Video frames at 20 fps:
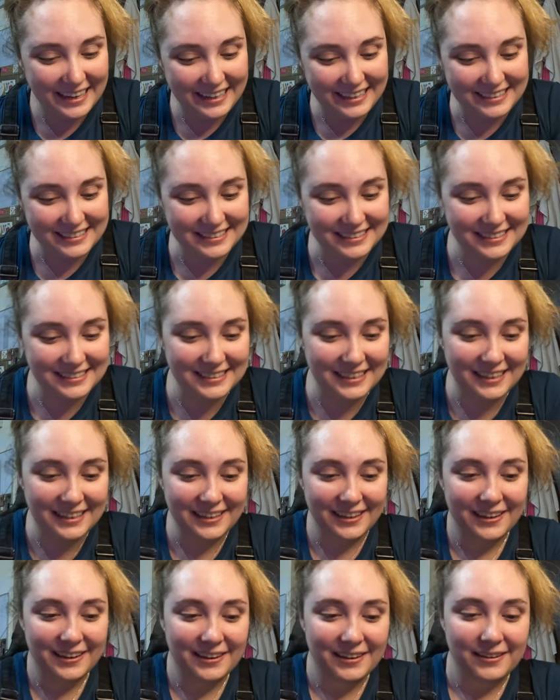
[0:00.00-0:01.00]
is
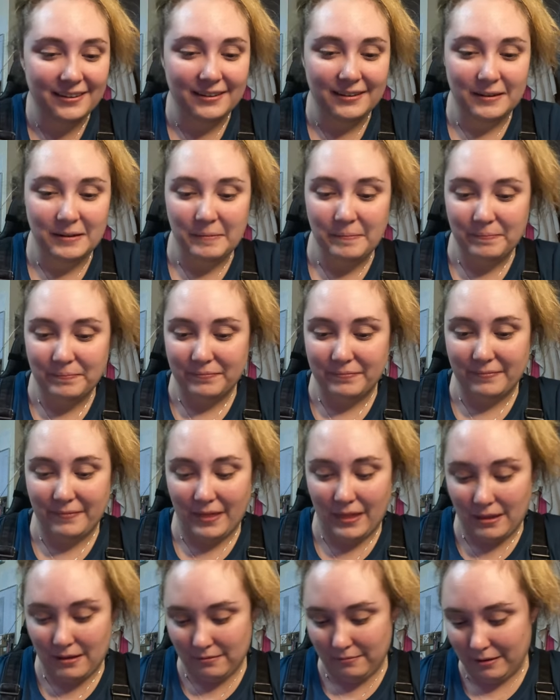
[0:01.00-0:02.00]

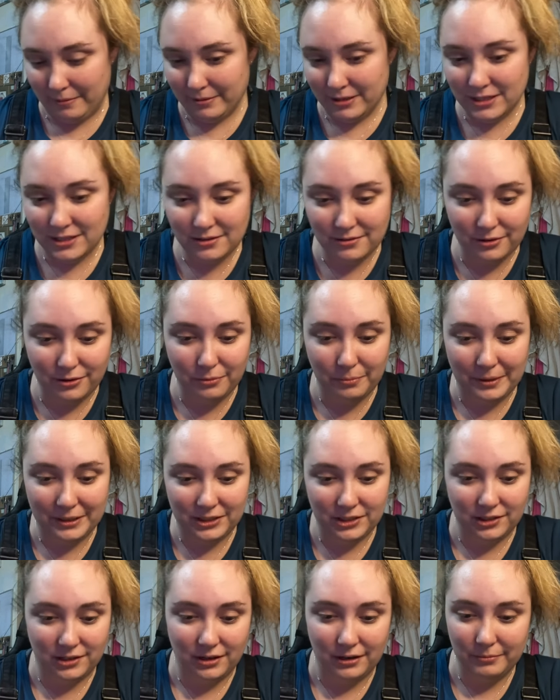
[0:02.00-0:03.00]
maybe just throw a
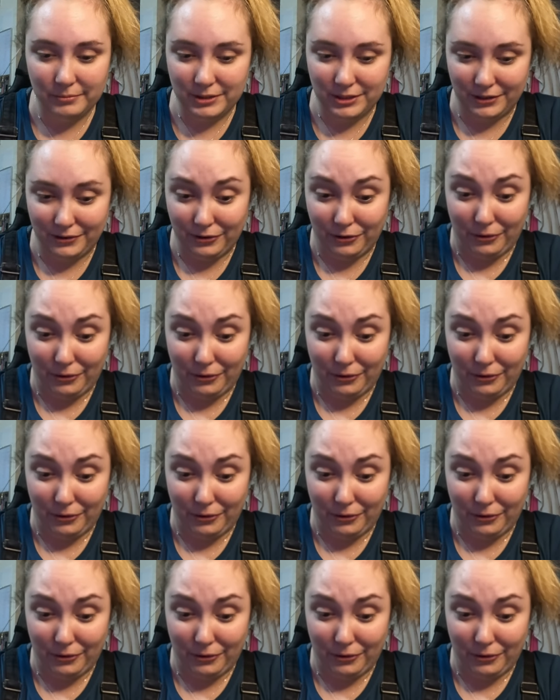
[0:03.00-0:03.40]
bunch of garbage on the